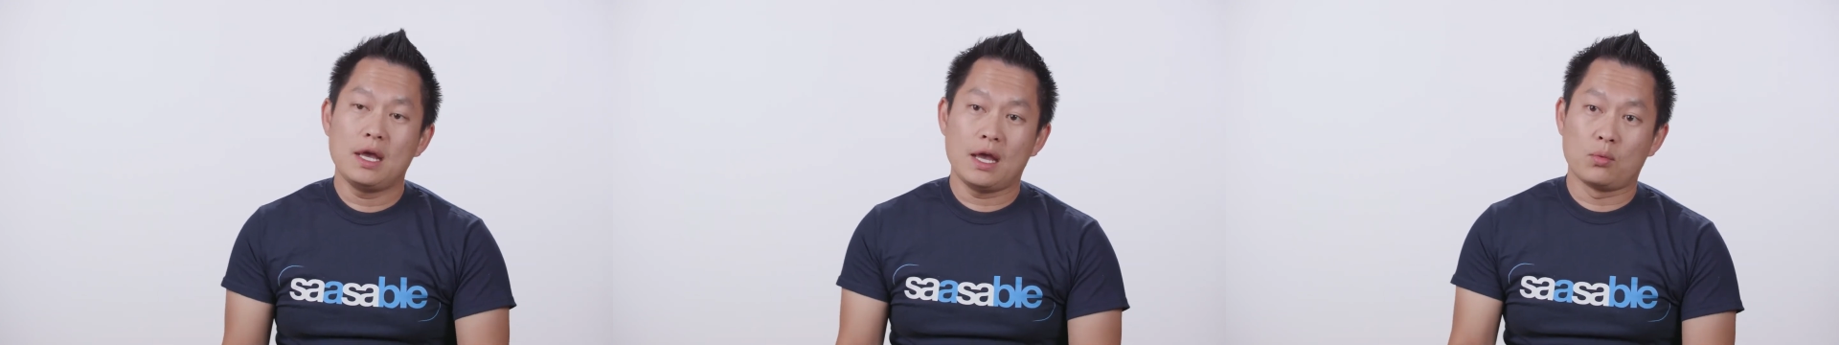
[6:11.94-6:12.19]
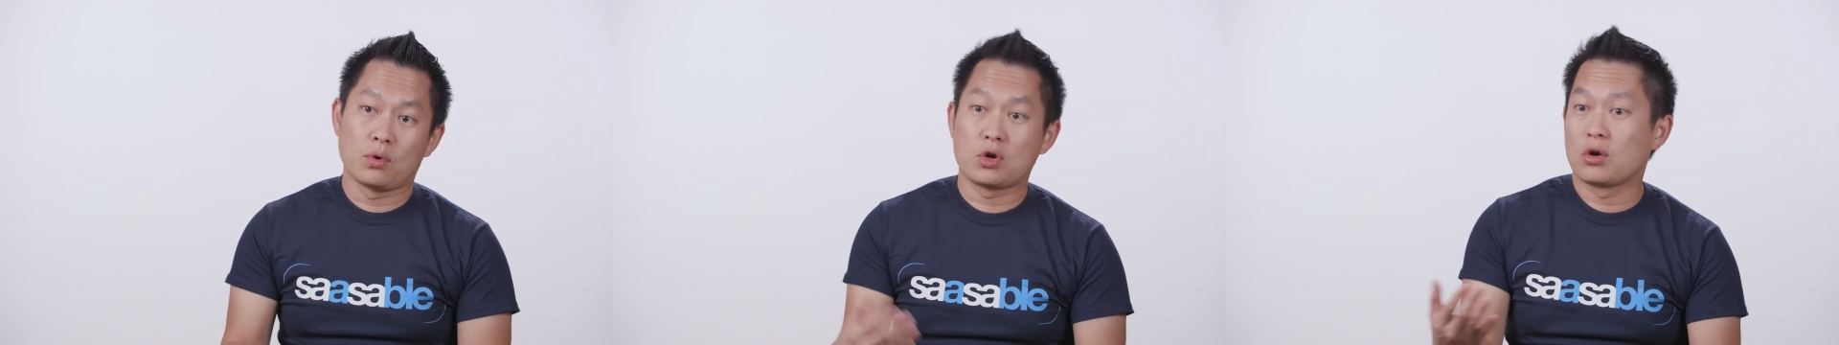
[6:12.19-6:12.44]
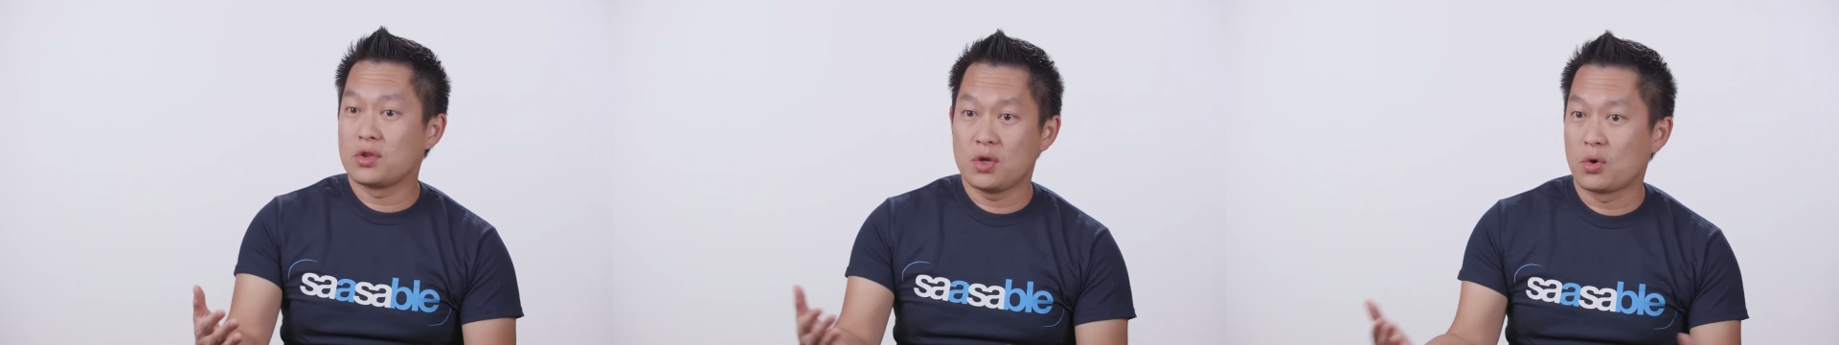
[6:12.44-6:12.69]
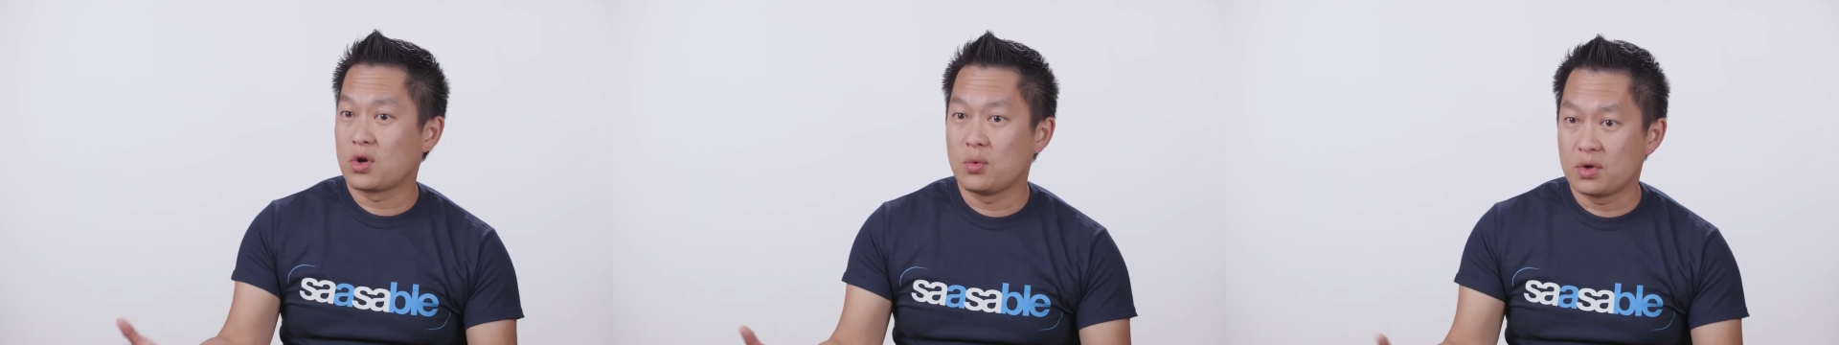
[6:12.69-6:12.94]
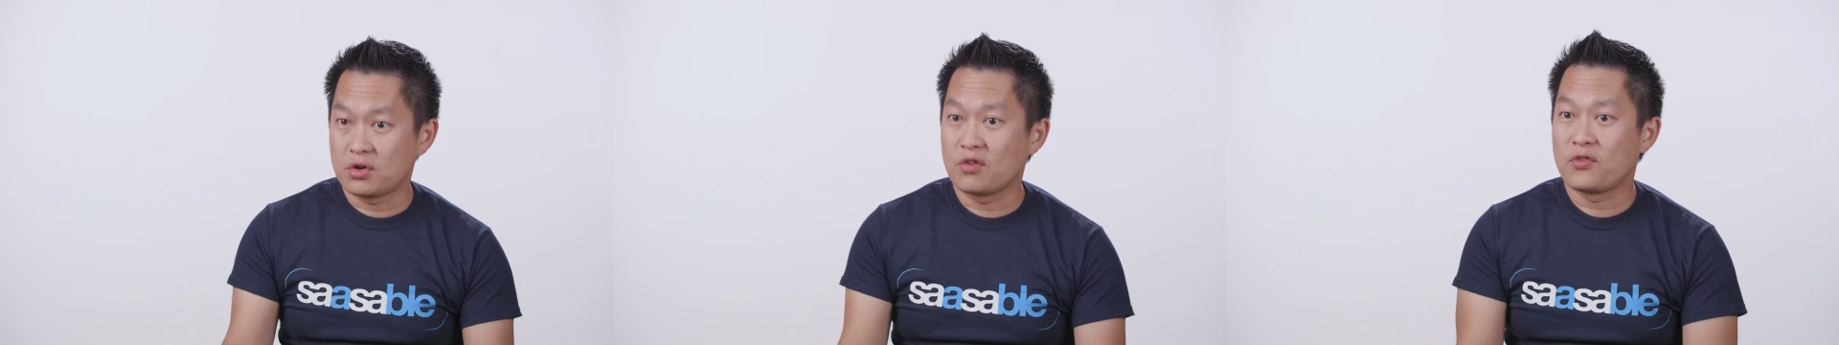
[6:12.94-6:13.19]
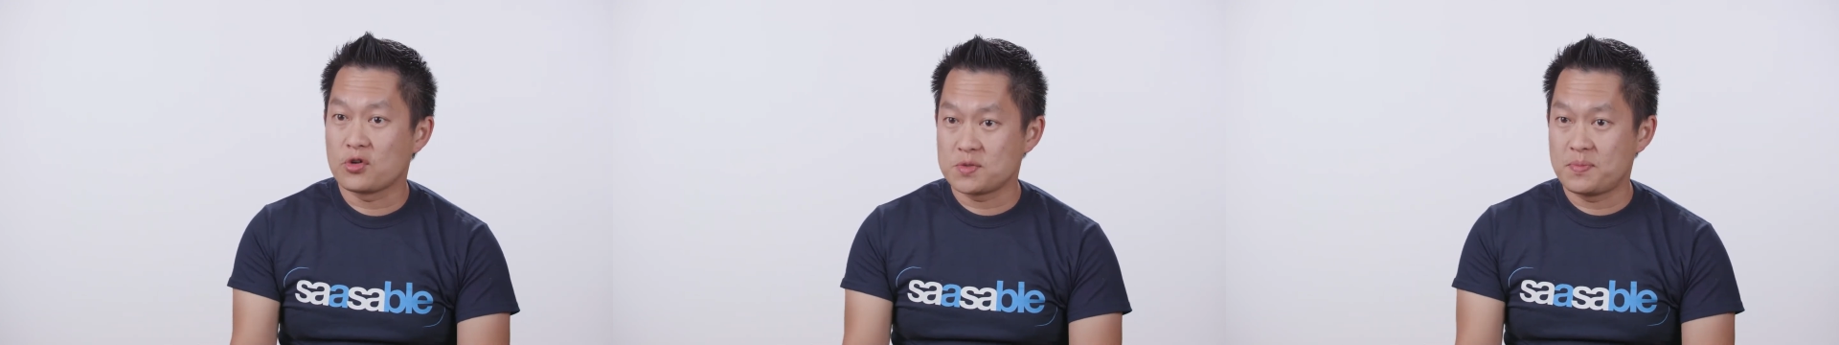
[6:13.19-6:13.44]
and we're currently working with our
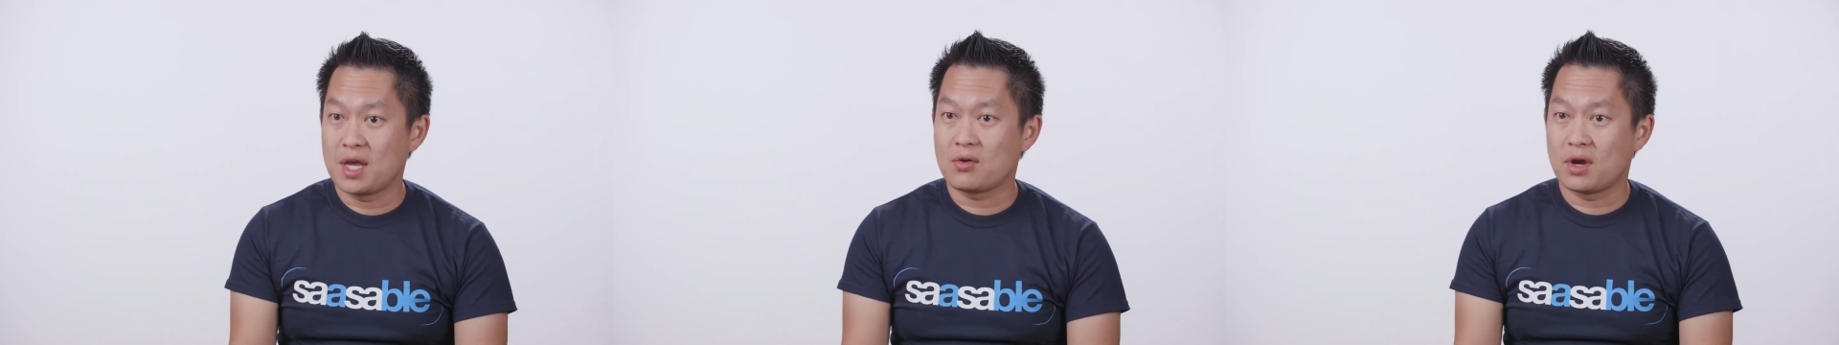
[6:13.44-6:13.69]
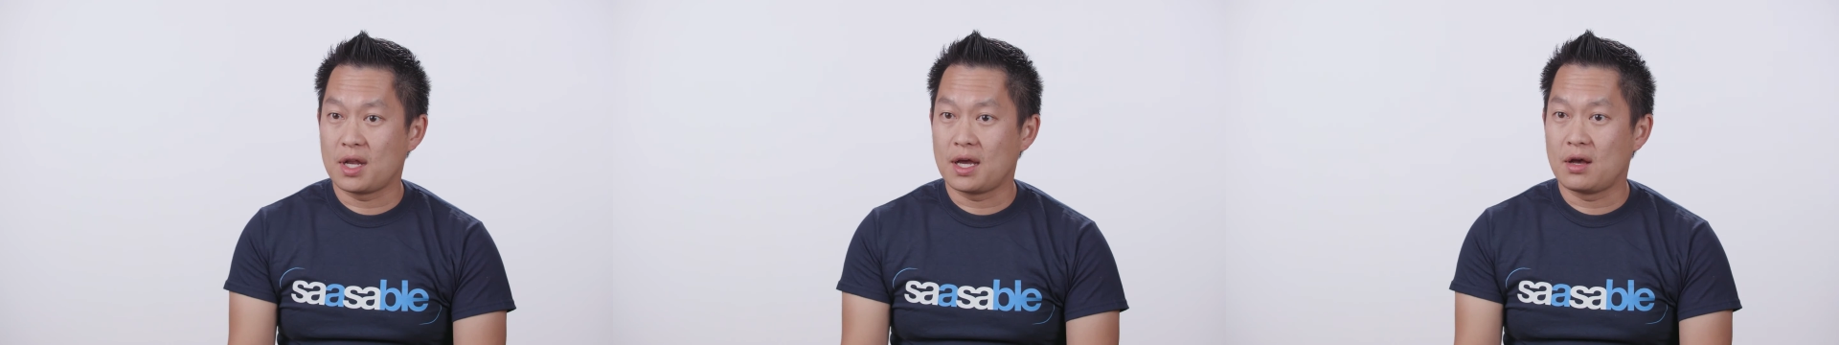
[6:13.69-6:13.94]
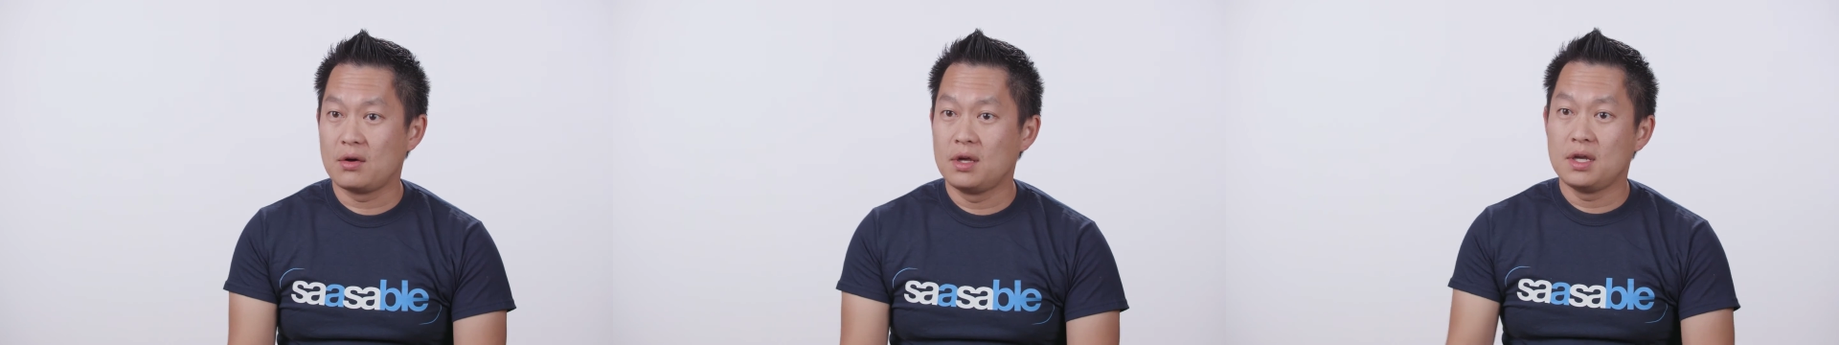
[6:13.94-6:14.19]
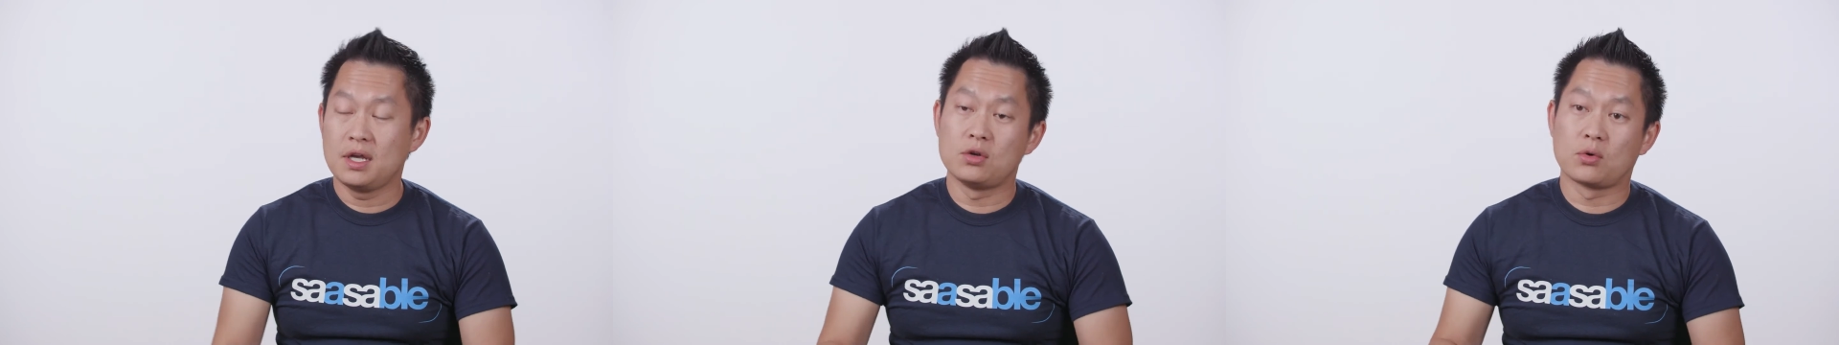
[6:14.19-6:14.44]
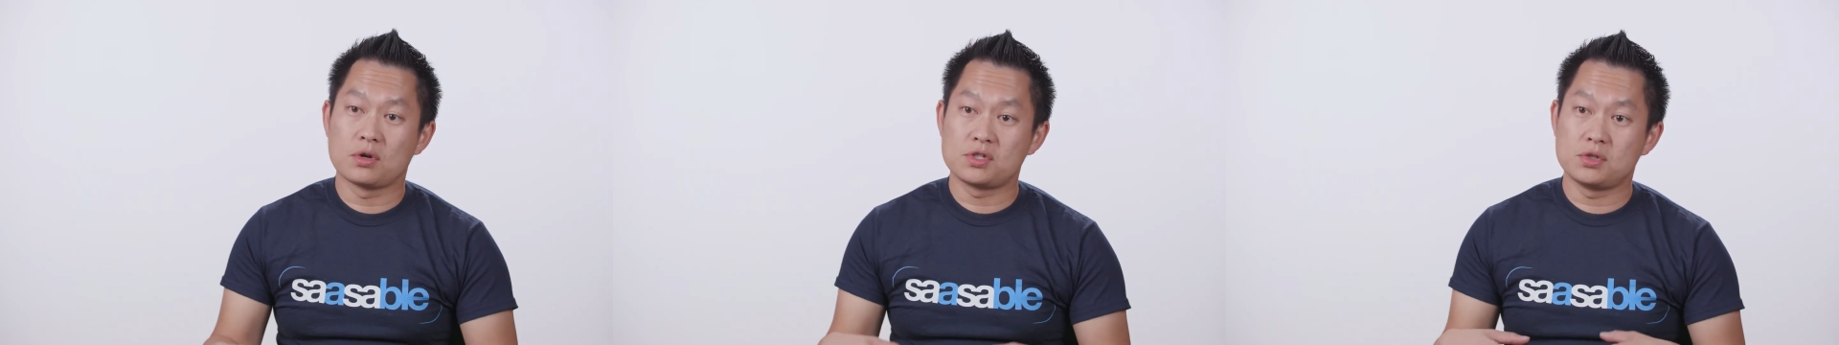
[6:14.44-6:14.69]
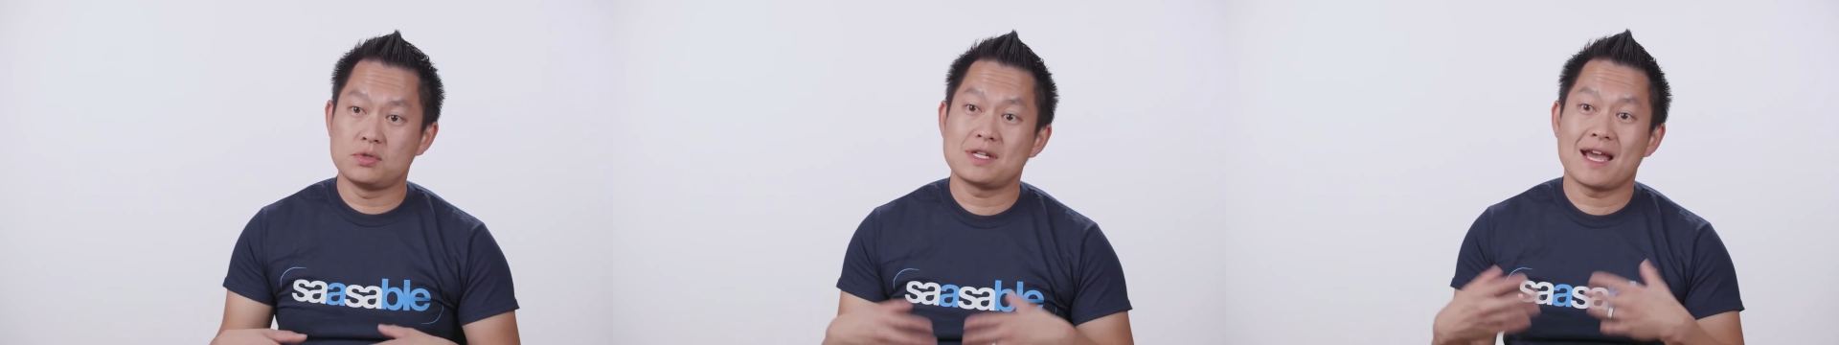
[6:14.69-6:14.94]
first bank right now in order
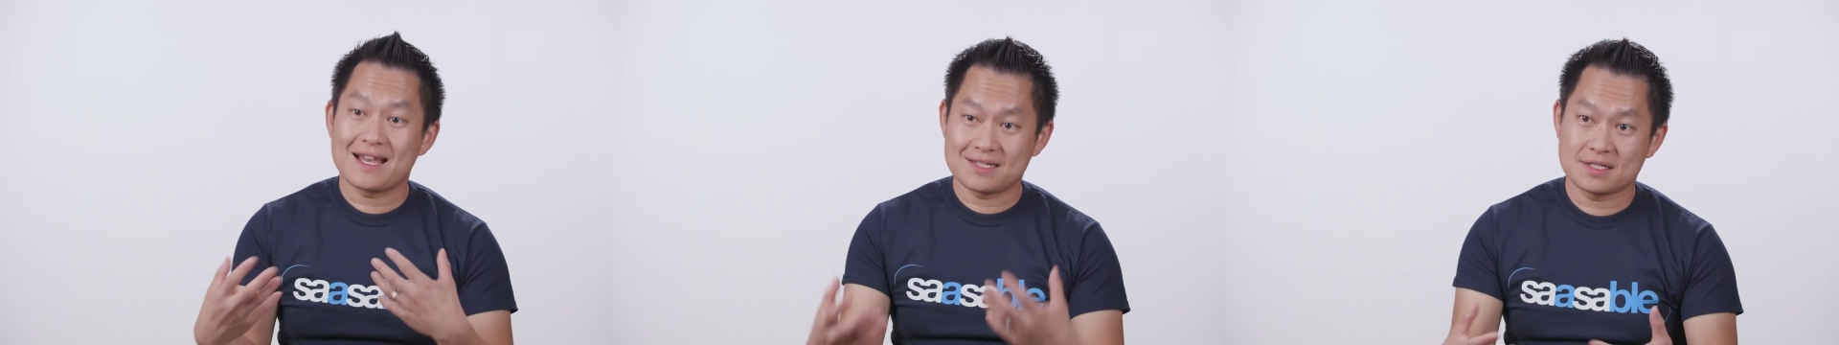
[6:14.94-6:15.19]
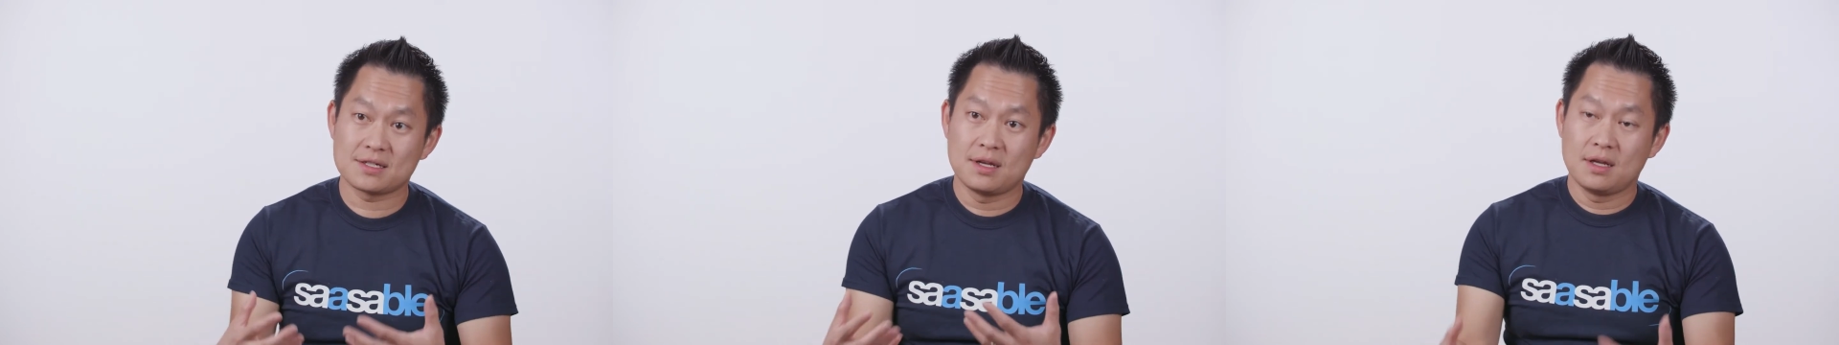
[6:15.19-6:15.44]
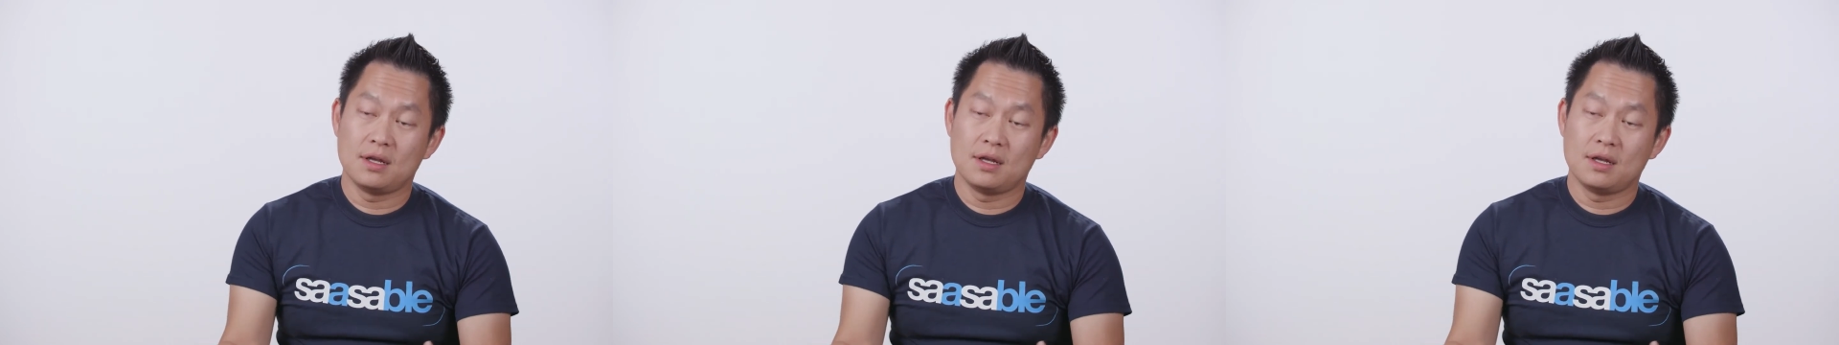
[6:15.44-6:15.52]
to test